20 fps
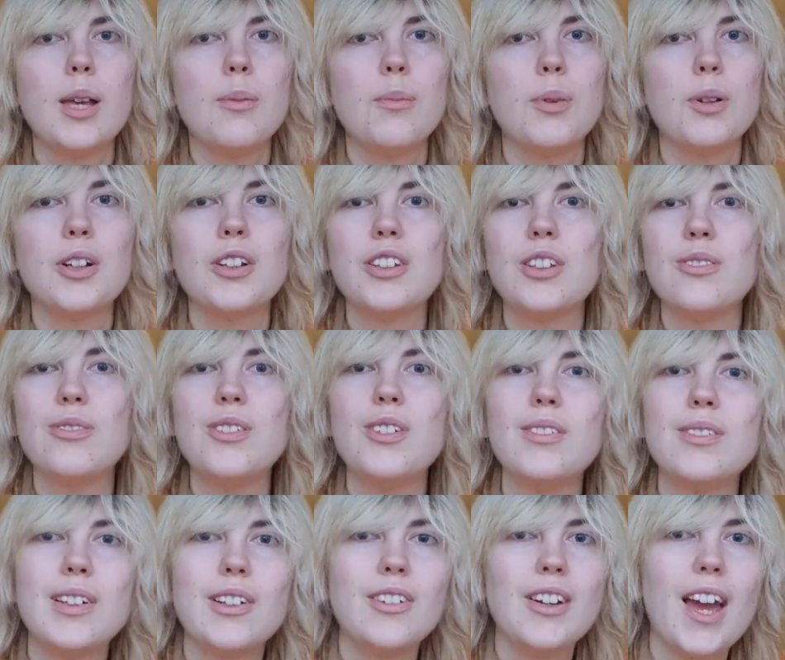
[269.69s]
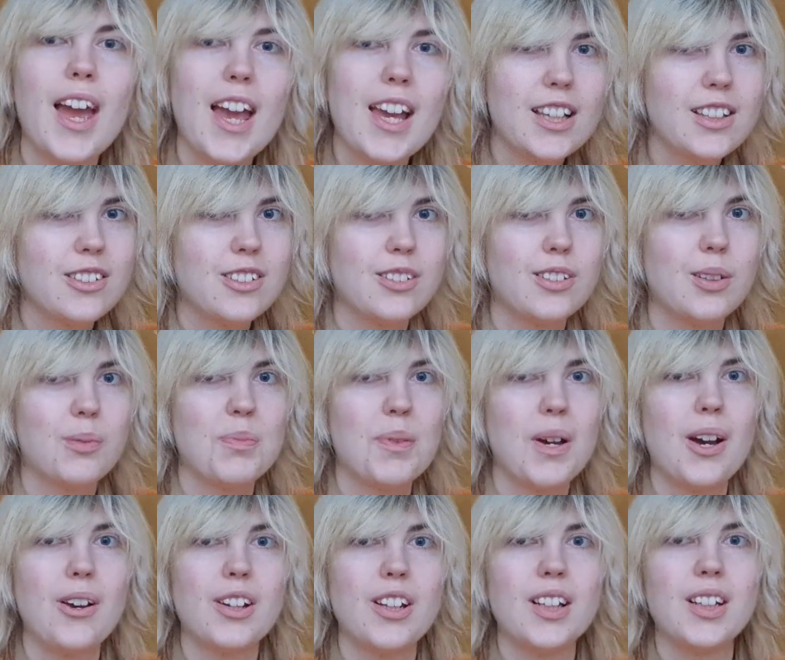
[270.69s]
because I feel very anxious
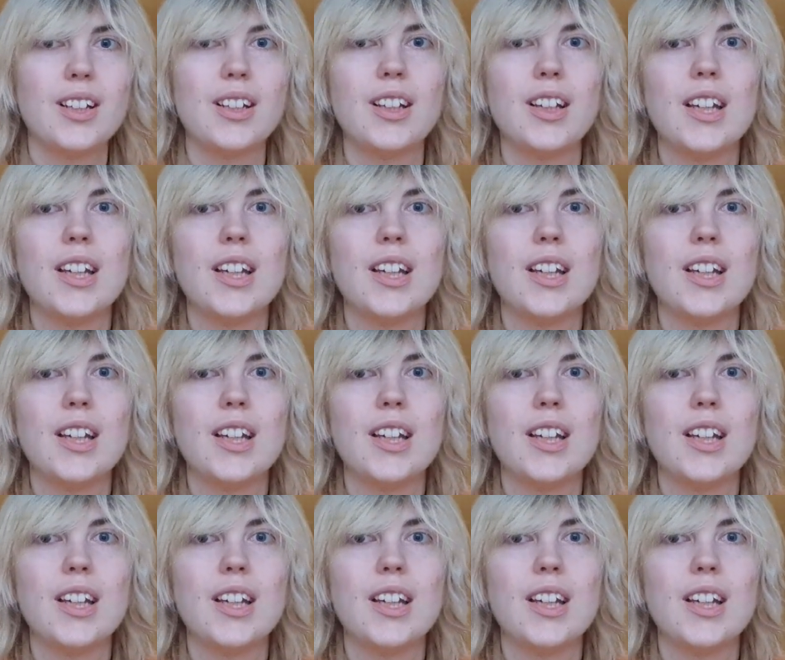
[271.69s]
about it.